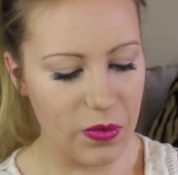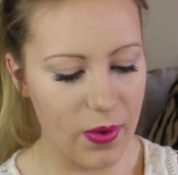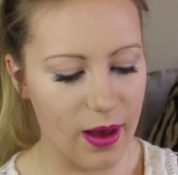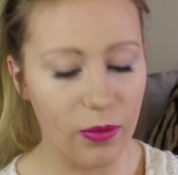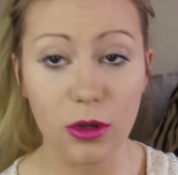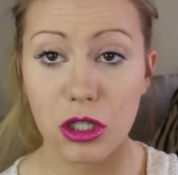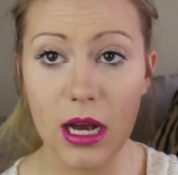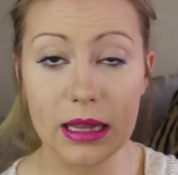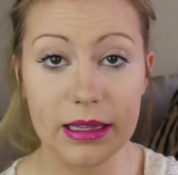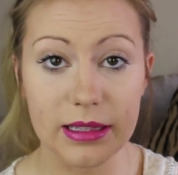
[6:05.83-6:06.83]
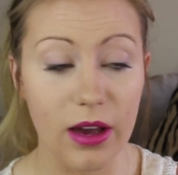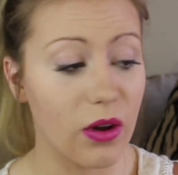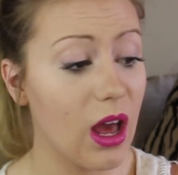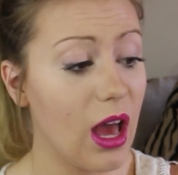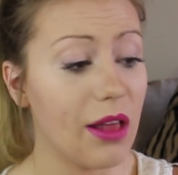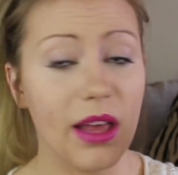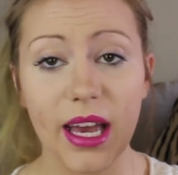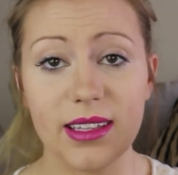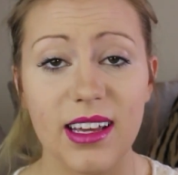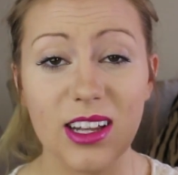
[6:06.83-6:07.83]
Well, we'll try this out.
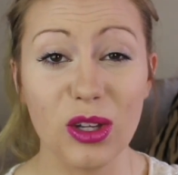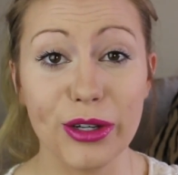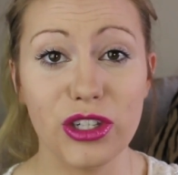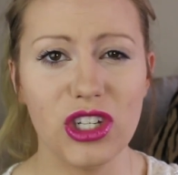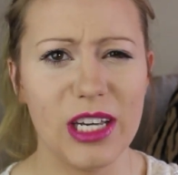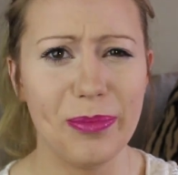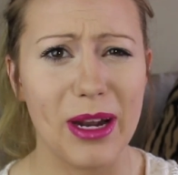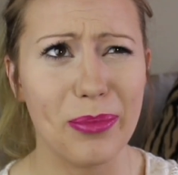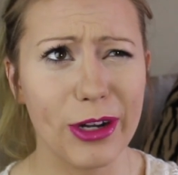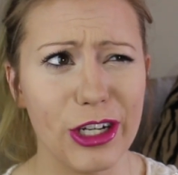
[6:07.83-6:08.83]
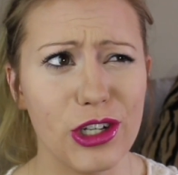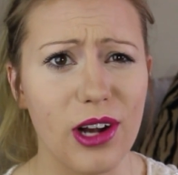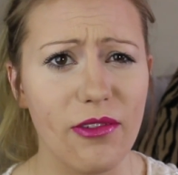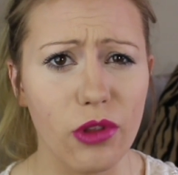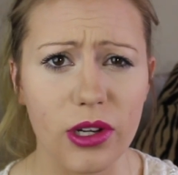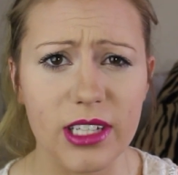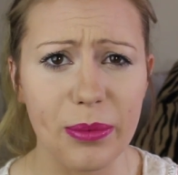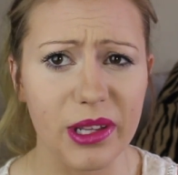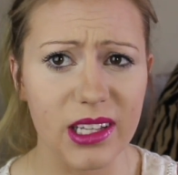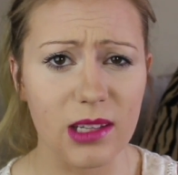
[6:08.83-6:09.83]
Like I said, it looks cheap, but I'm pretty sure I've looked
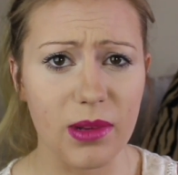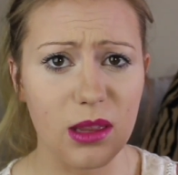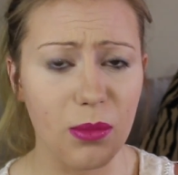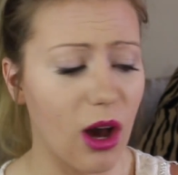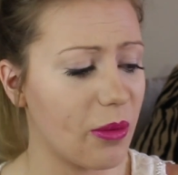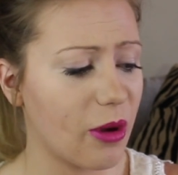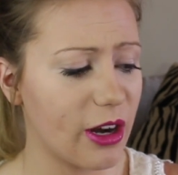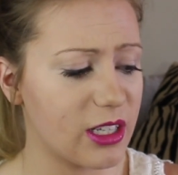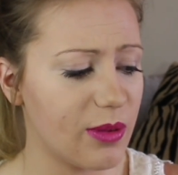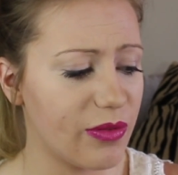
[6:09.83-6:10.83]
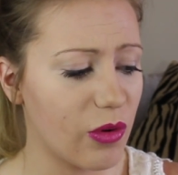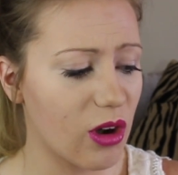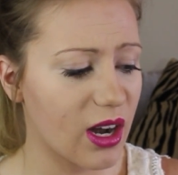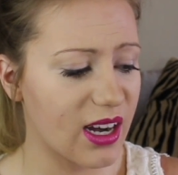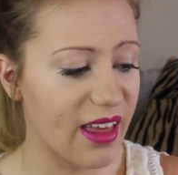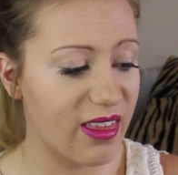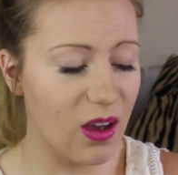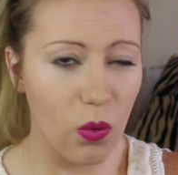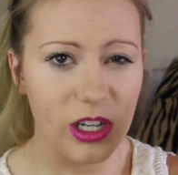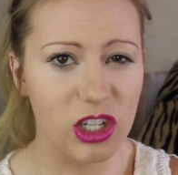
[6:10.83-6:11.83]
up Elizabeth Mott products before, and I
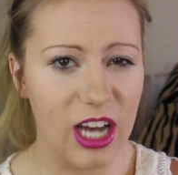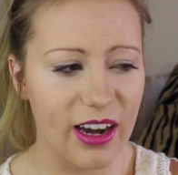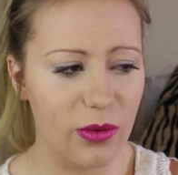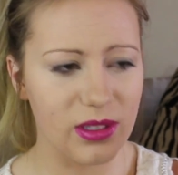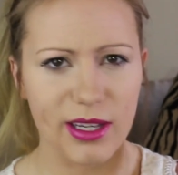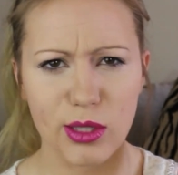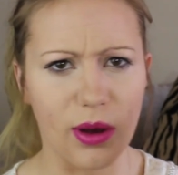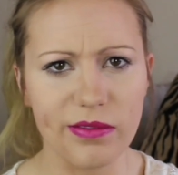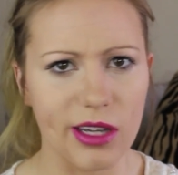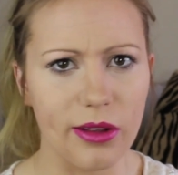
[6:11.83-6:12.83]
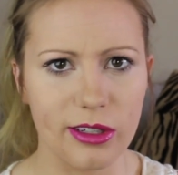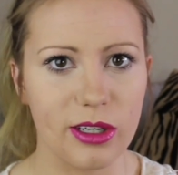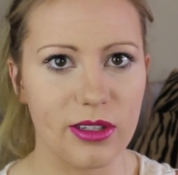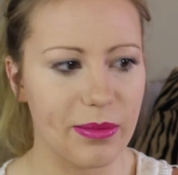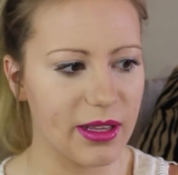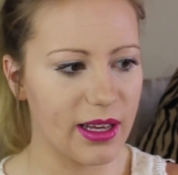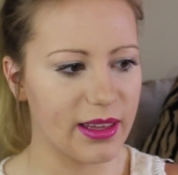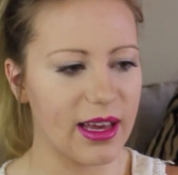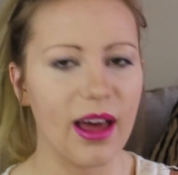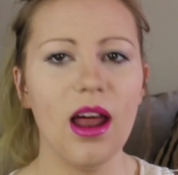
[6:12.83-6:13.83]
think one shadow was like $12 or something
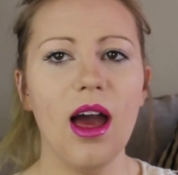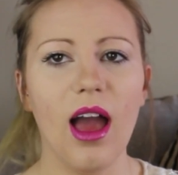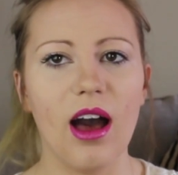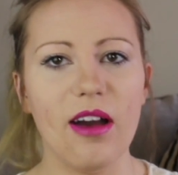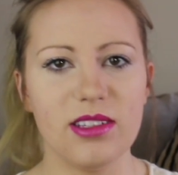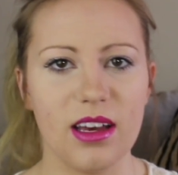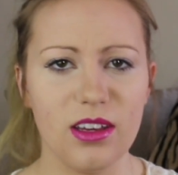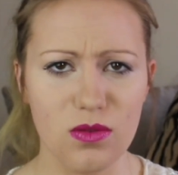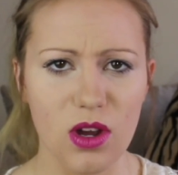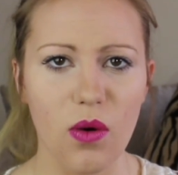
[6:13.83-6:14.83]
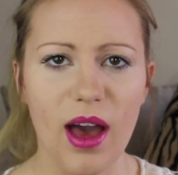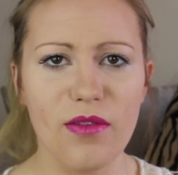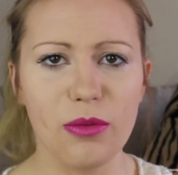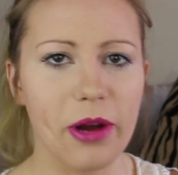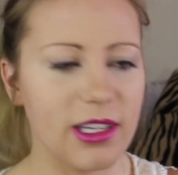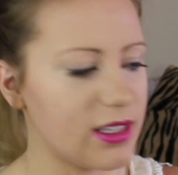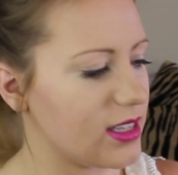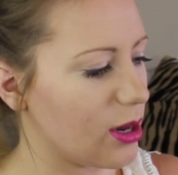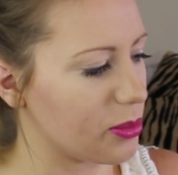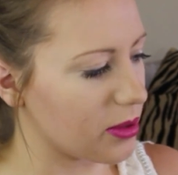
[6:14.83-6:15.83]
like that. As you know, I have the prices
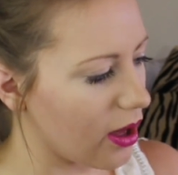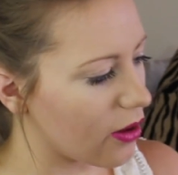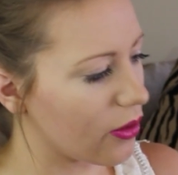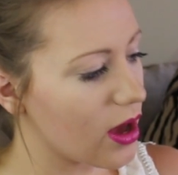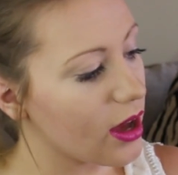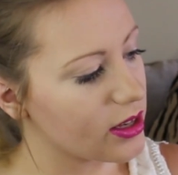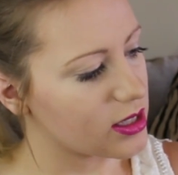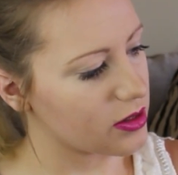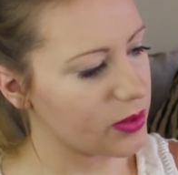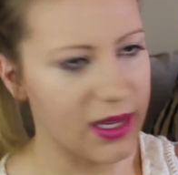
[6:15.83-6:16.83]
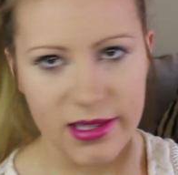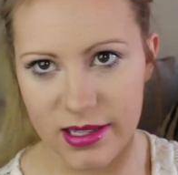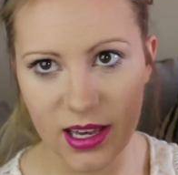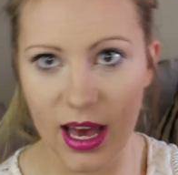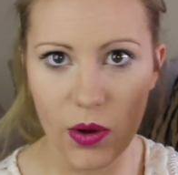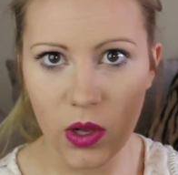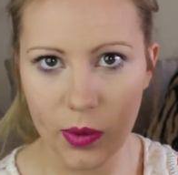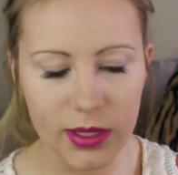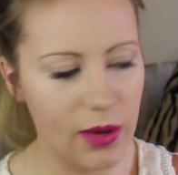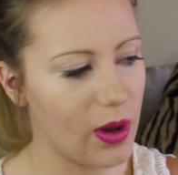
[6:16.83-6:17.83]
down below, so we can see how
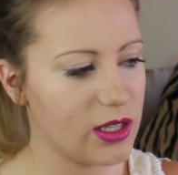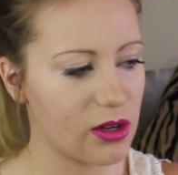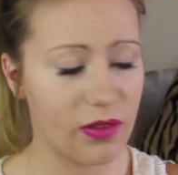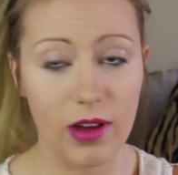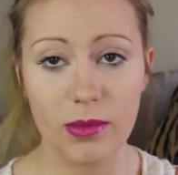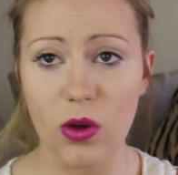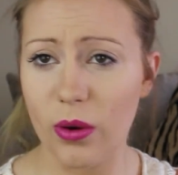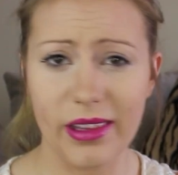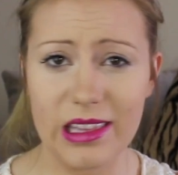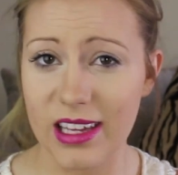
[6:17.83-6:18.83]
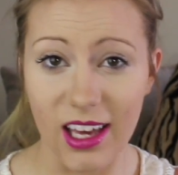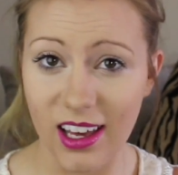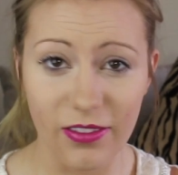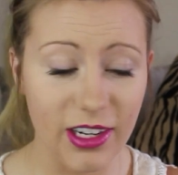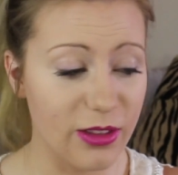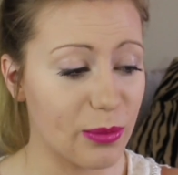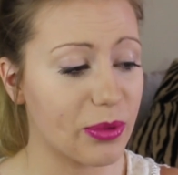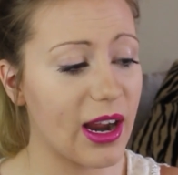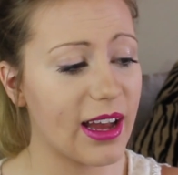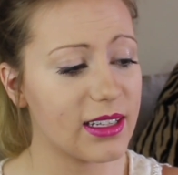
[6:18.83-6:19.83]
close I was or if I'm totally thinking of another
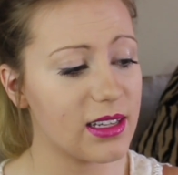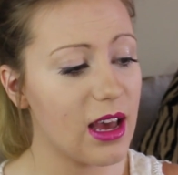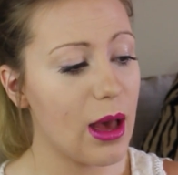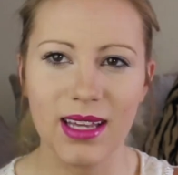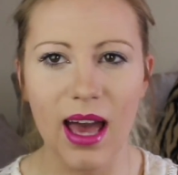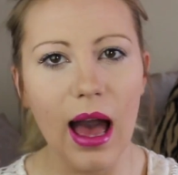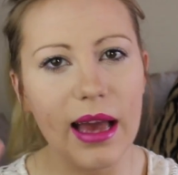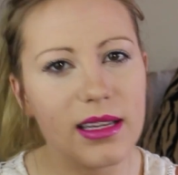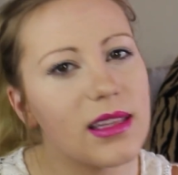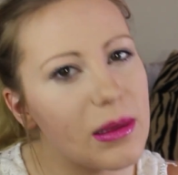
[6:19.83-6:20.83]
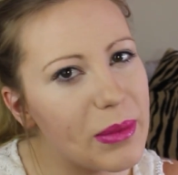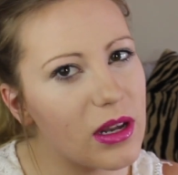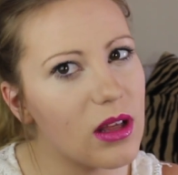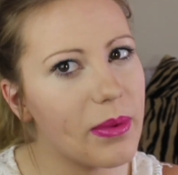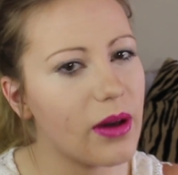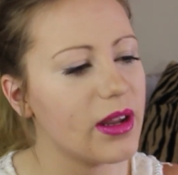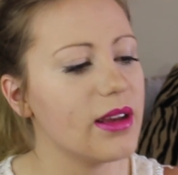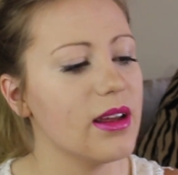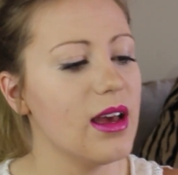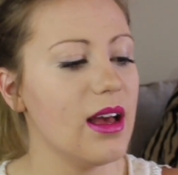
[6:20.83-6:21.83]
brand. Kind of in the middle about
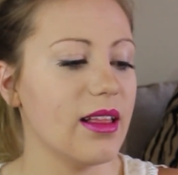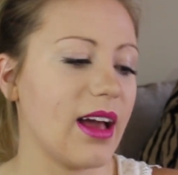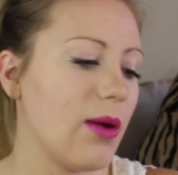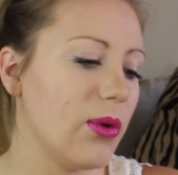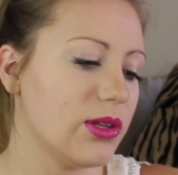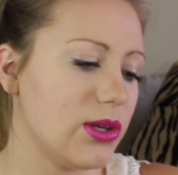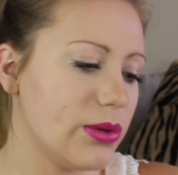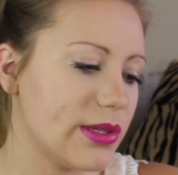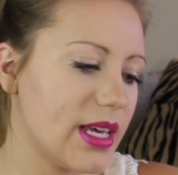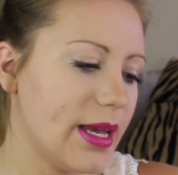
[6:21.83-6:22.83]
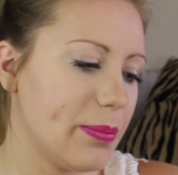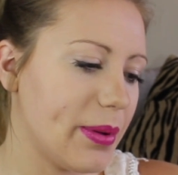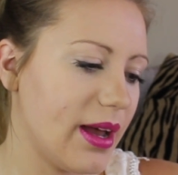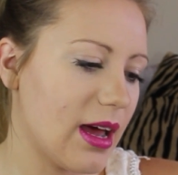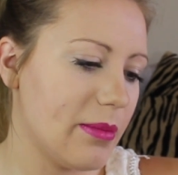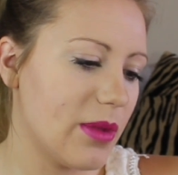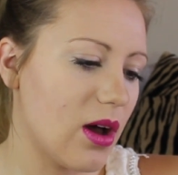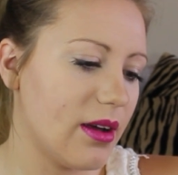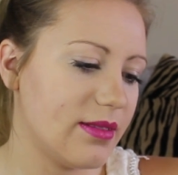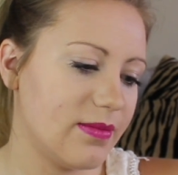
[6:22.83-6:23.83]
it. Like, I will use it, but I'm
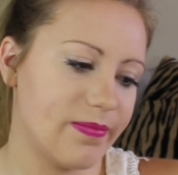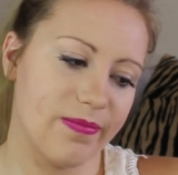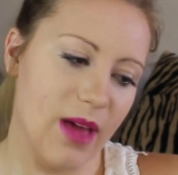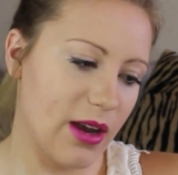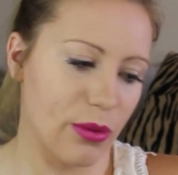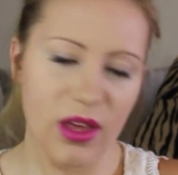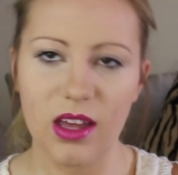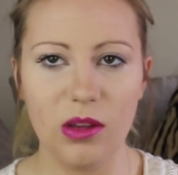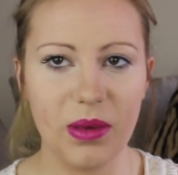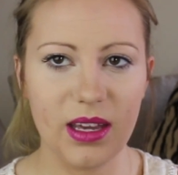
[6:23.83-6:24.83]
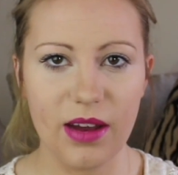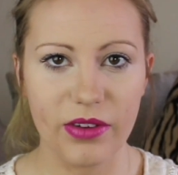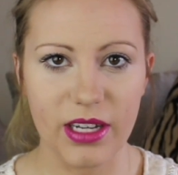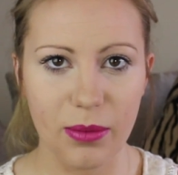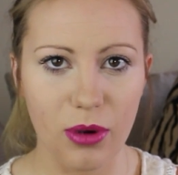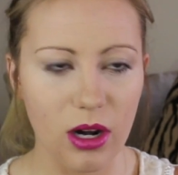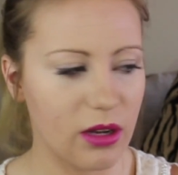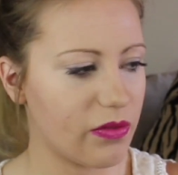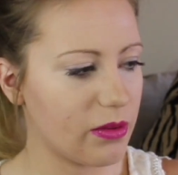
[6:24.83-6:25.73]
not... I don't think it'll be an everyday product